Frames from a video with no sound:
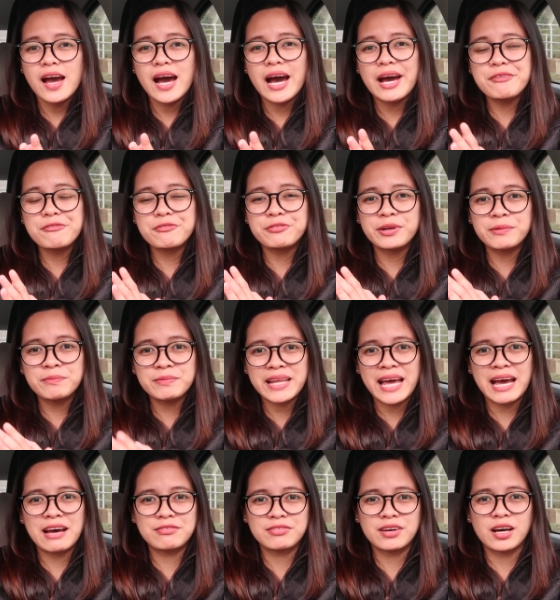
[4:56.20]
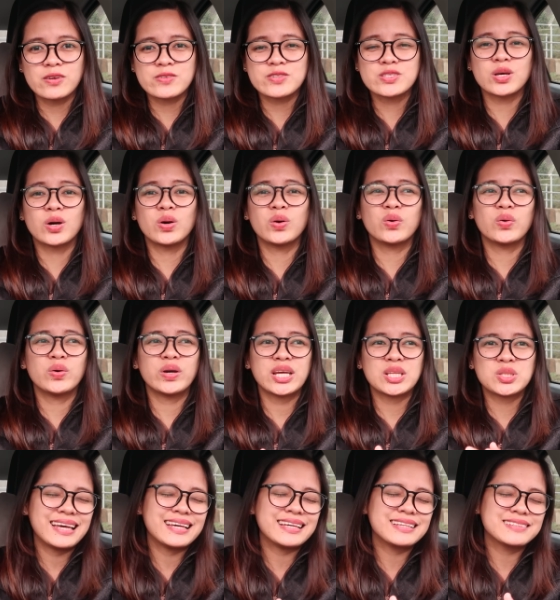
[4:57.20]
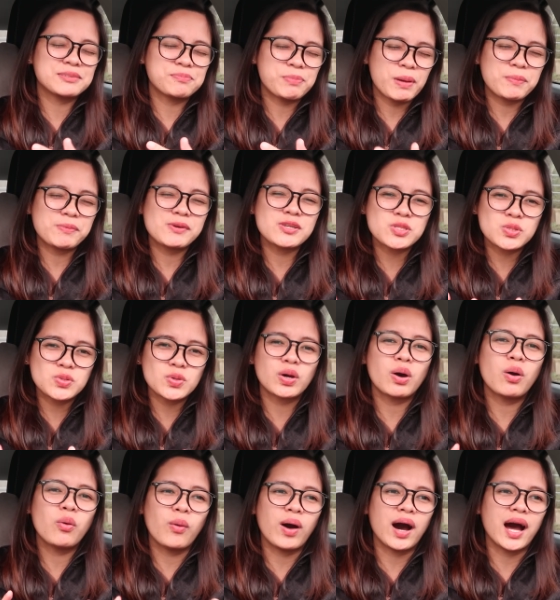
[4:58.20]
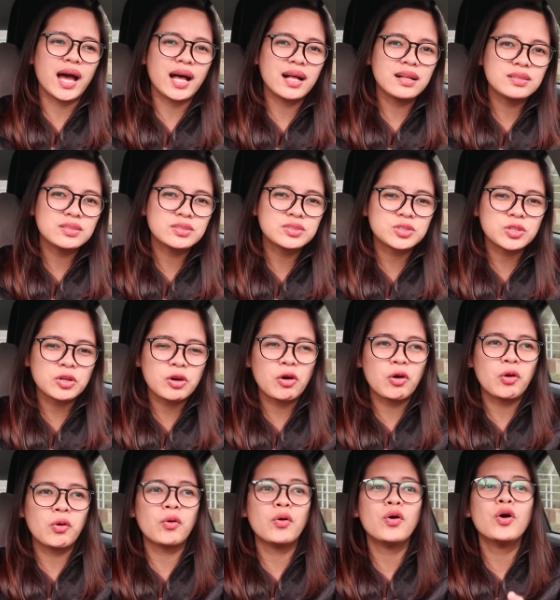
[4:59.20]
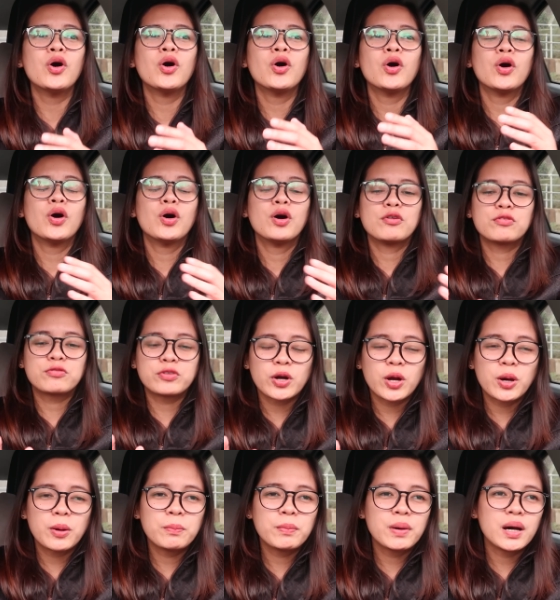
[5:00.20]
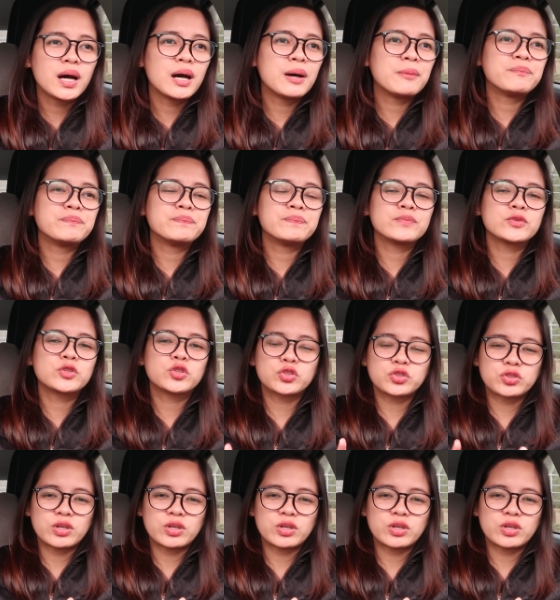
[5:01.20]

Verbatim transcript: I'm from Davao, so it, the papers took a while to go from um, to